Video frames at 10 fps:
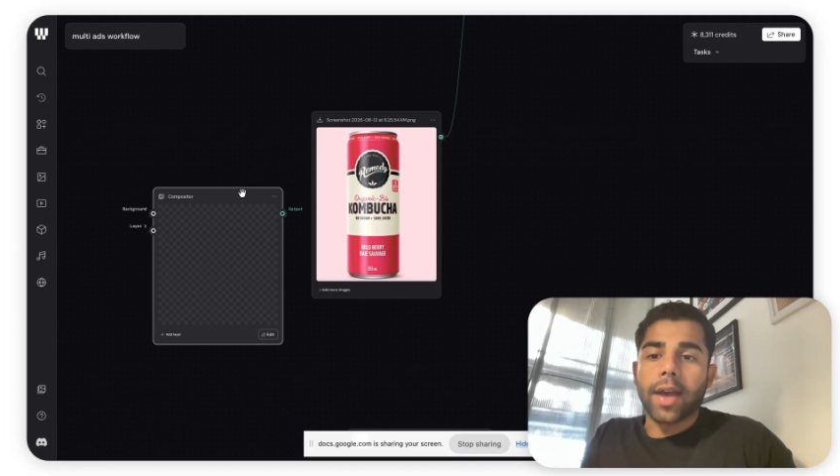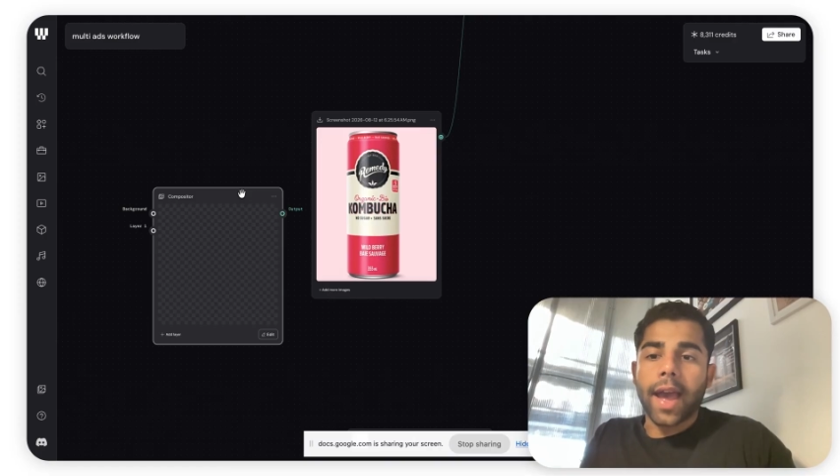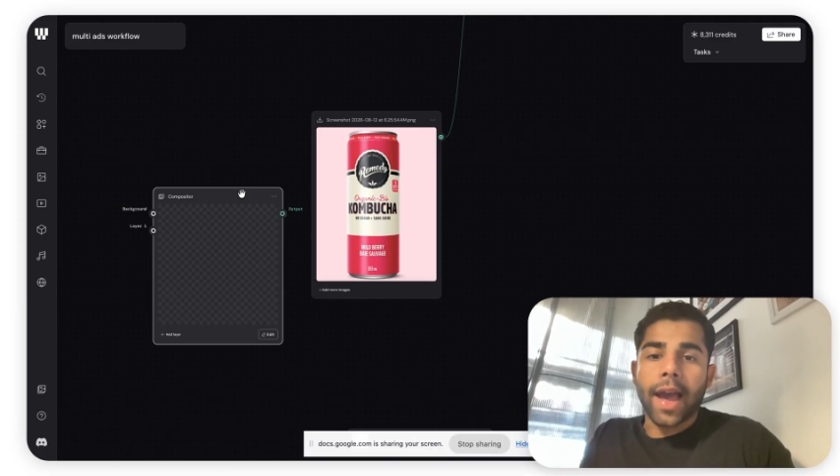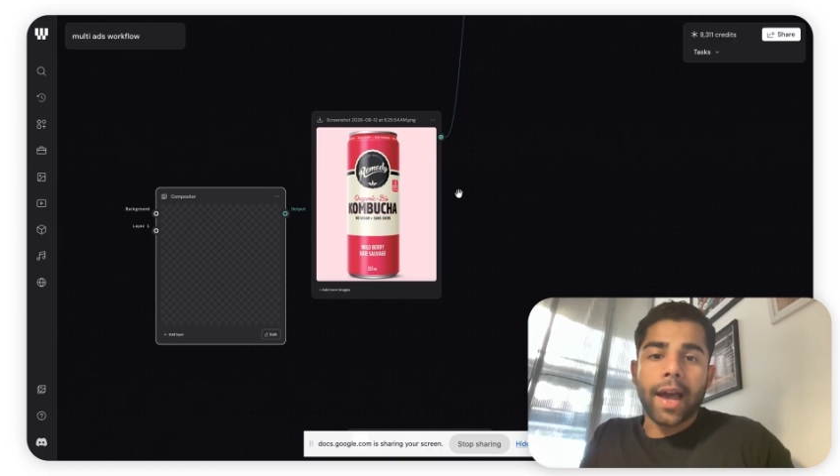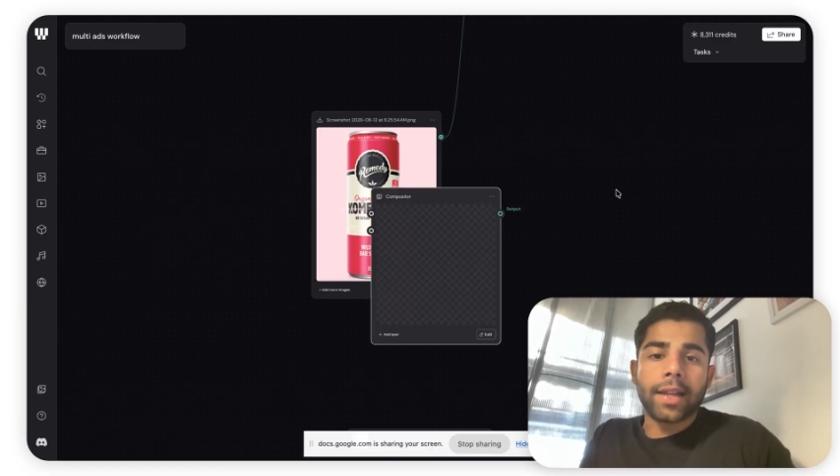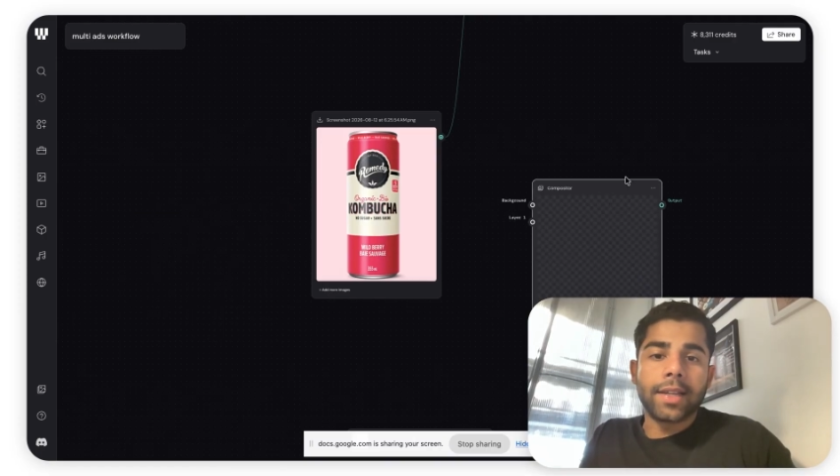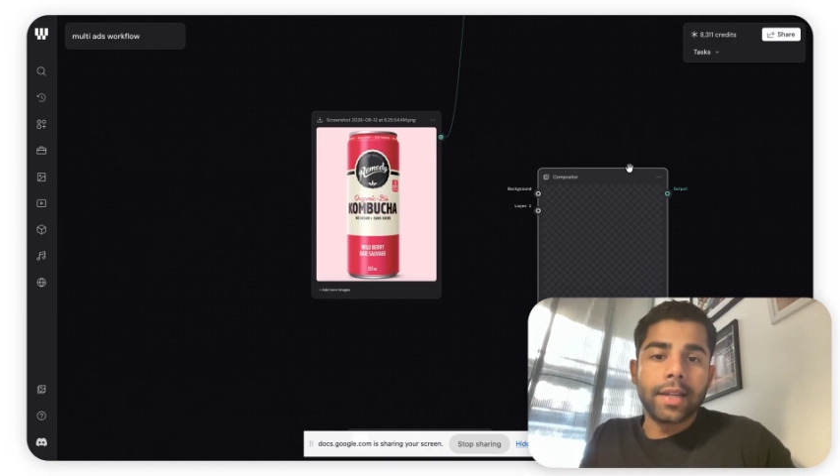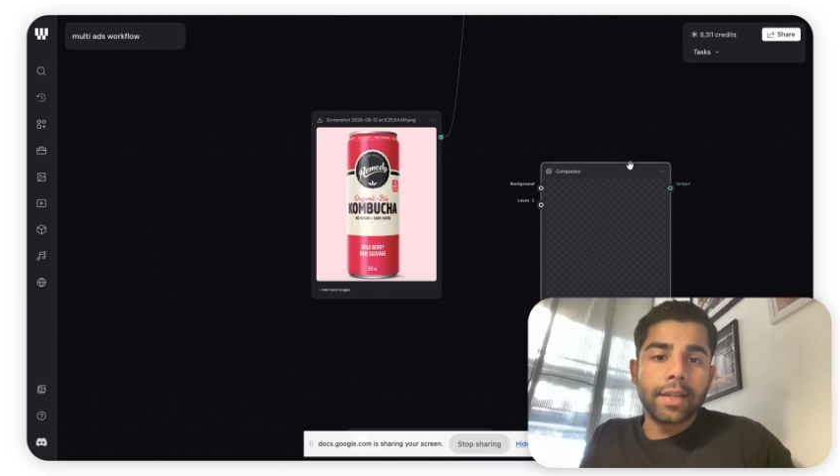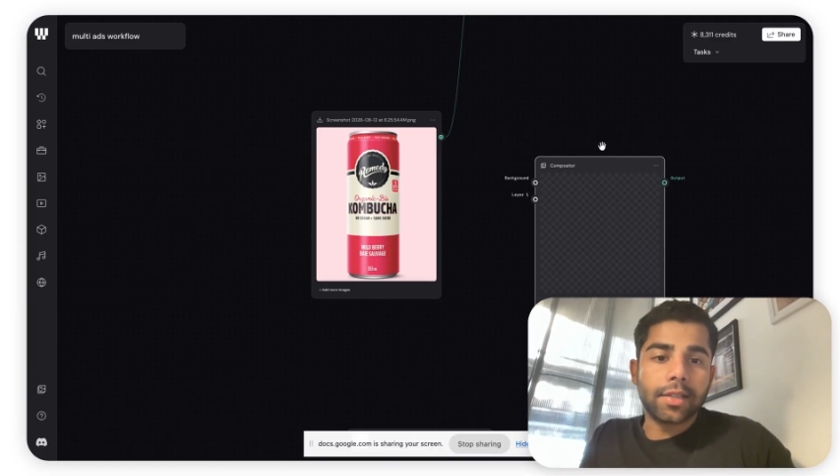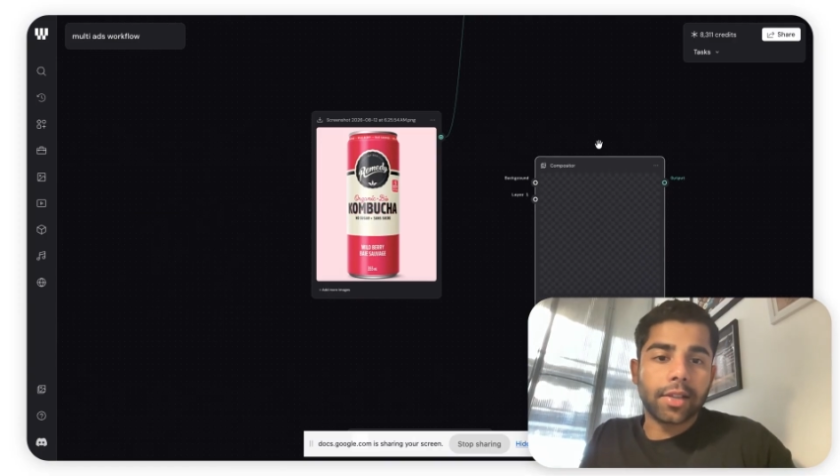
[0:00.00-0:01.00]
add,
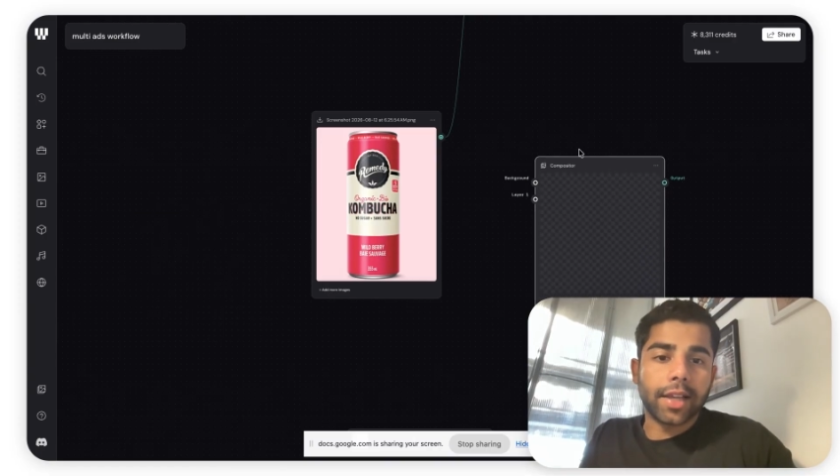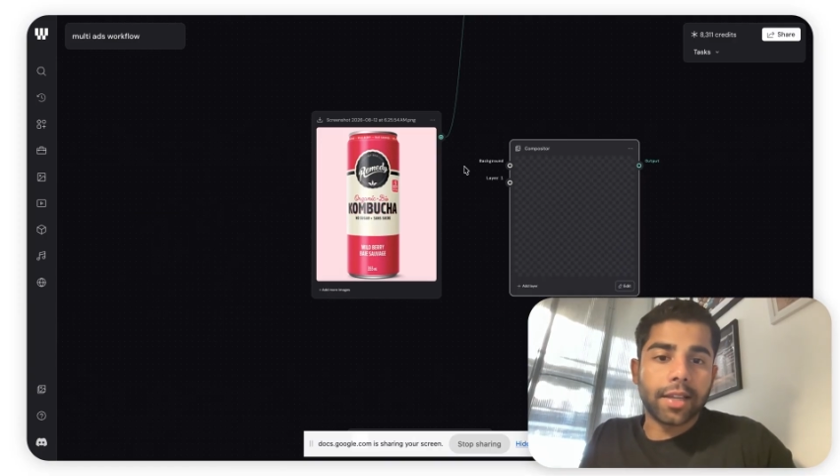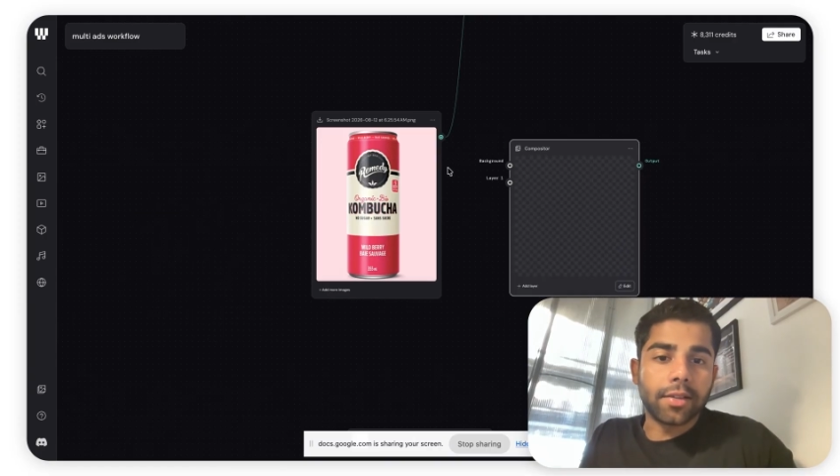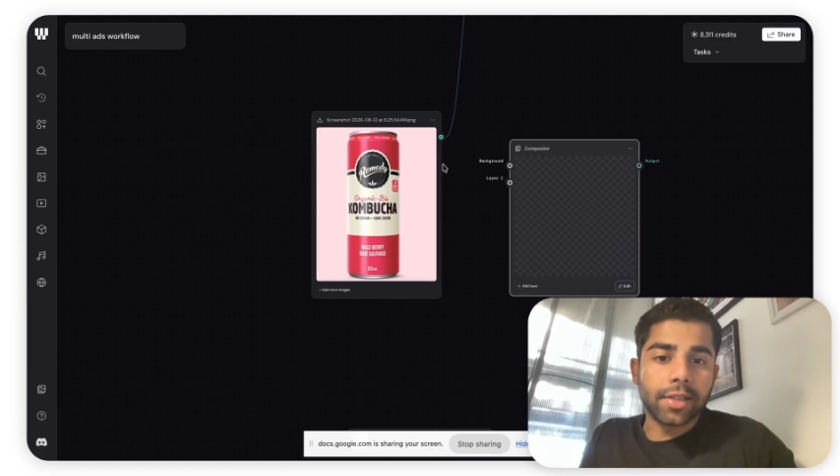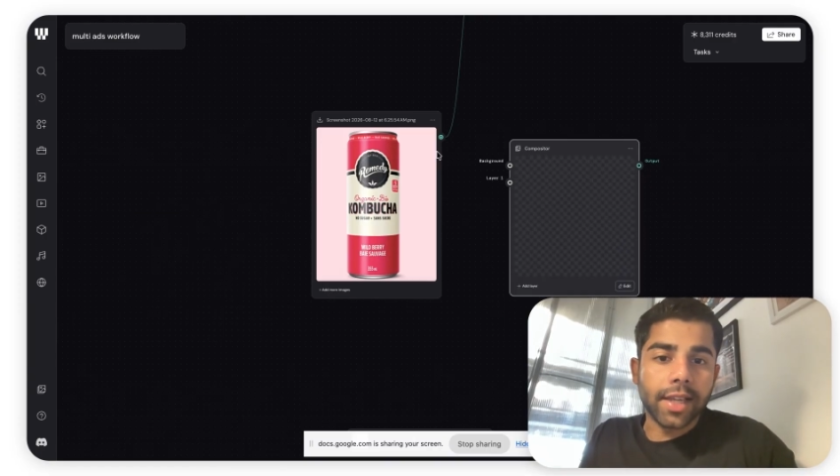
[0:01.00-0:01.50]
so like use